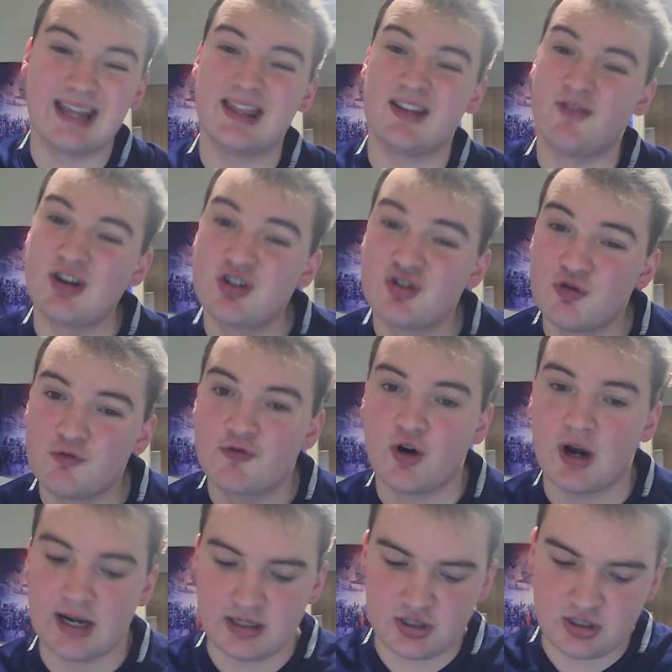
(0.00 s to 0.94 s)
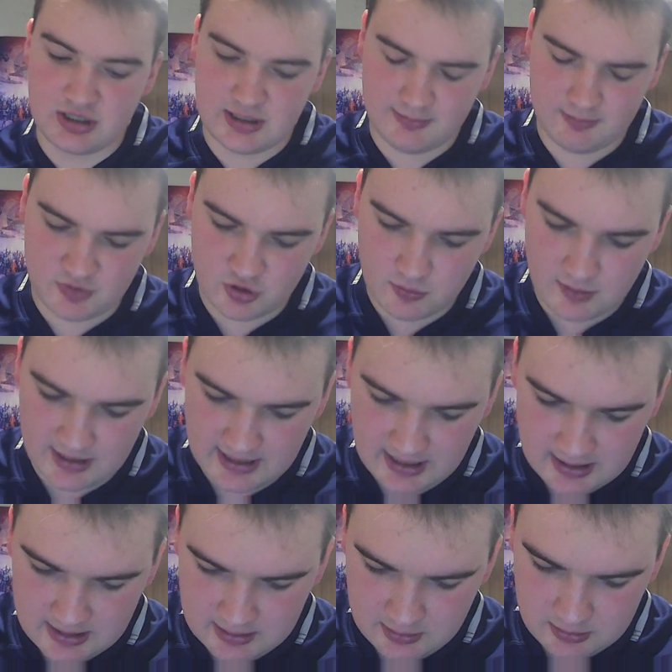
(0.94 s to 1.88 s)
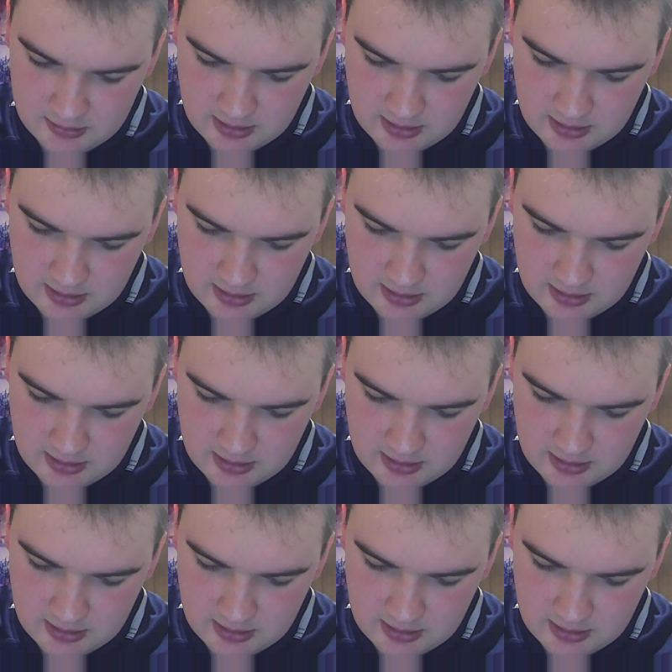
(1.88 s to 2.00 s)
there is no French team, so I can't